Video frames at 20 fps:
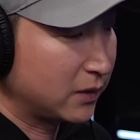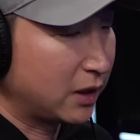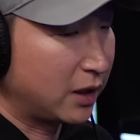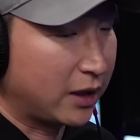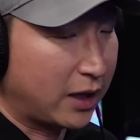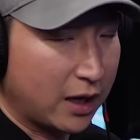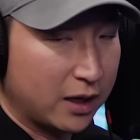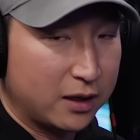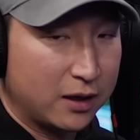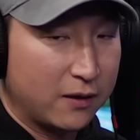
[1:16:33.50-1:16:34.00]

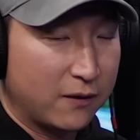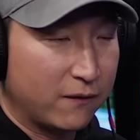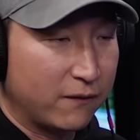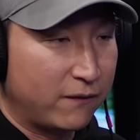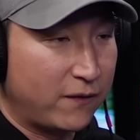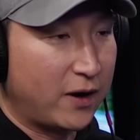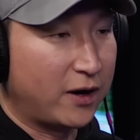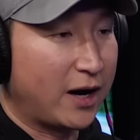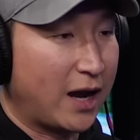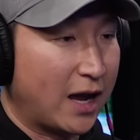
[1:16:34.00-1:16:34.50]
Again,
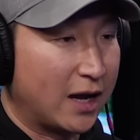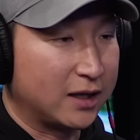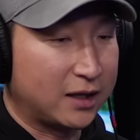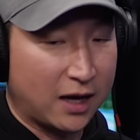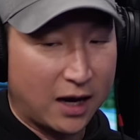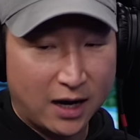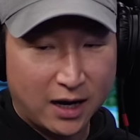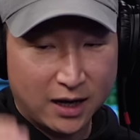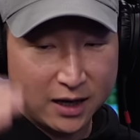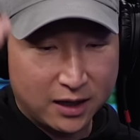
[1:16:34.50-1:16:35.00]
very
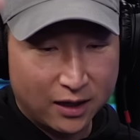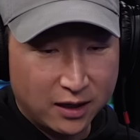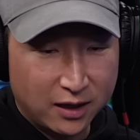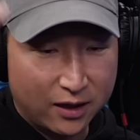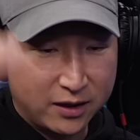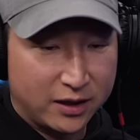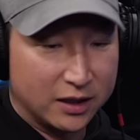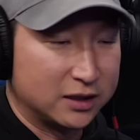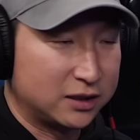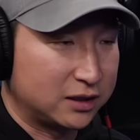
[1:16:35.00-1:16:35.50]
anti
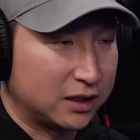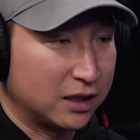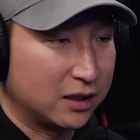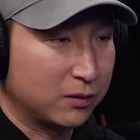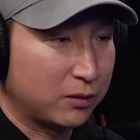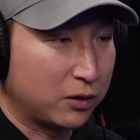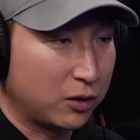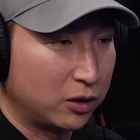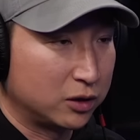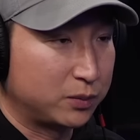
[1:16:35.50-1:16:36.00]
this
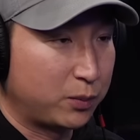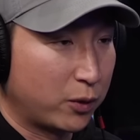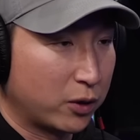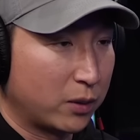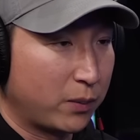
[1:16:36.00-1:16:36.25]
closed border